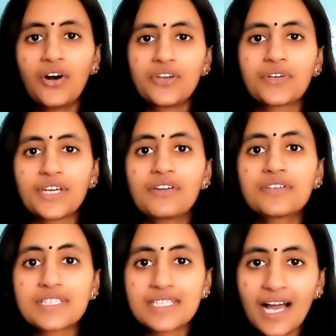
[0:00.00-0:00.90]
or you
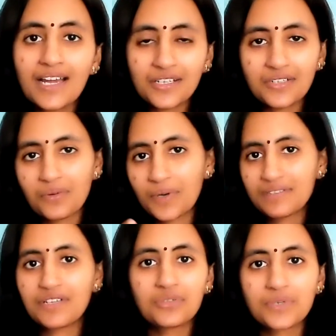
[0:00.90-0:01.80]
cannot start
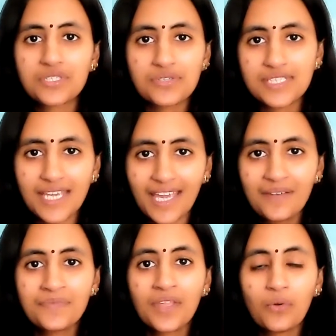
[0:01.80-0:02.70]
whatever you wish to
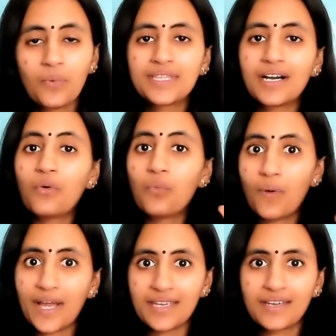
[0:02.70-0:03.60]
say with a
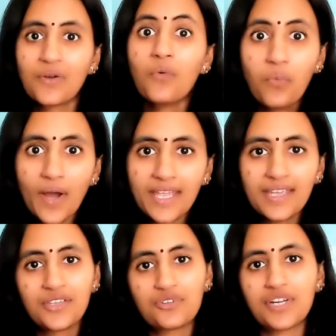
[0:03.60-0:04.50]
why
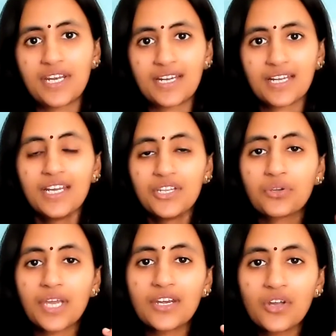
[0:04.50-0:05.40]
you've done it. You
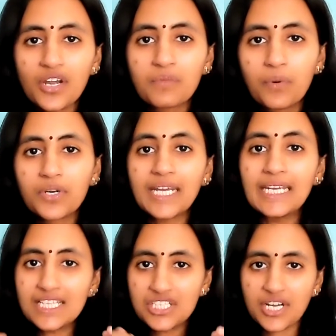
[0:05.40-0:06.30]
cannot put
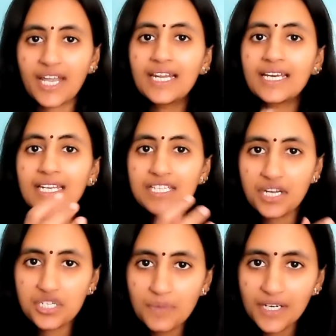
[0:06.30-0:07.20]
in a child in a
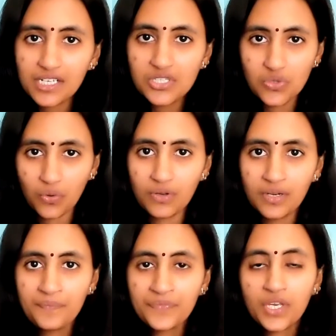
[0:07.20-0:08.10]
judgmental zone
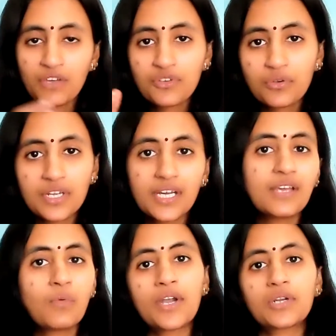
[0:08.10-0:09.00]
if you
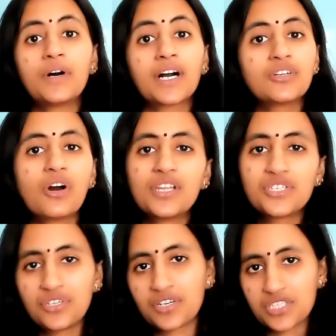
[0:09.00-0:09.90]
really want to
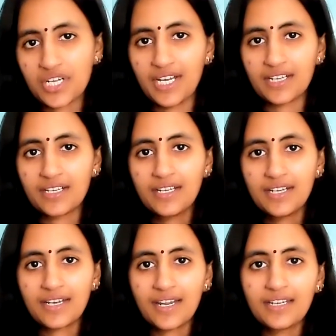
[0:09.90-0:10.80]
acknowledge your child,
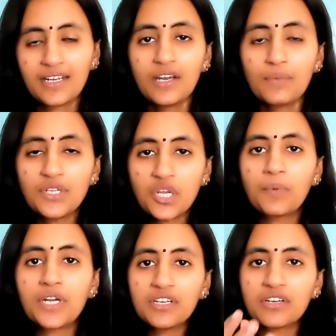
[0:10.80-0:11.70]
right? When you're
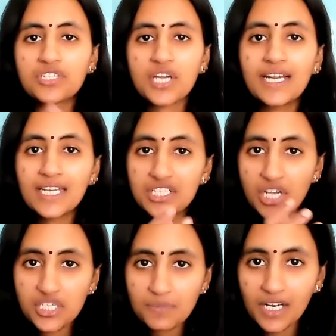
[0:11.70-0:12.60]
putting your child in a
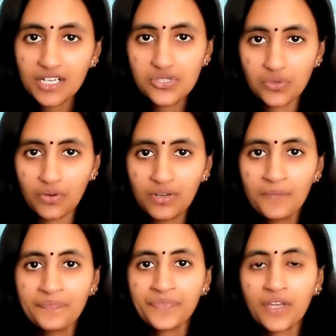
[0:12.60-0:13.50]
judgmental zone,